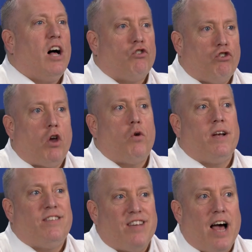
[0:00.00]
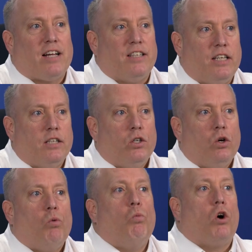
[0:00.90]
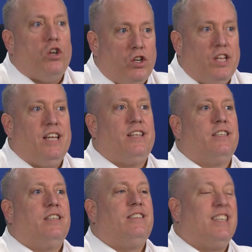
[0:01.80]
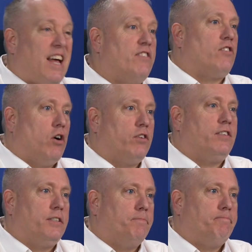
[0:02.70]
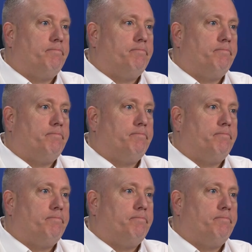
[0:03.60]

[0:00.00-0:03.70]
I'll show you exactly what you need to get started.